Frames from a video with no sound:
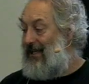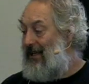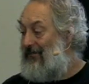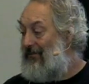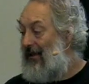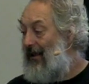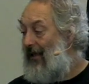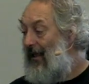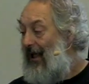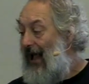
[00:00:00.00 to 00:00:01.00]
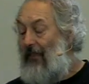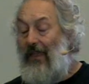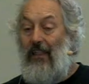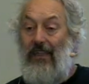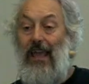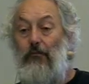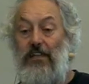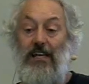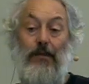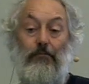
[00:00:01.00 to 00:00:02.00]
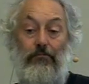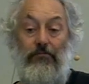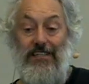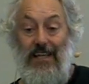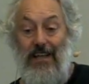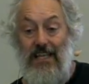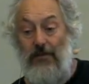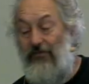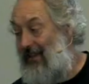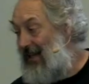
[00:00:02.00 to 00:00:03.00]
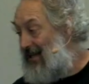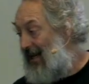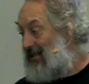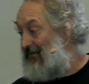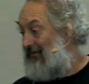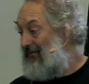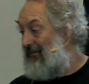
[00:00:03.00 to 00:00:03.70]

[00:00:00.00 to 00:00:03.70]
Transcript: it in. And then at the end, we type print index to print the index.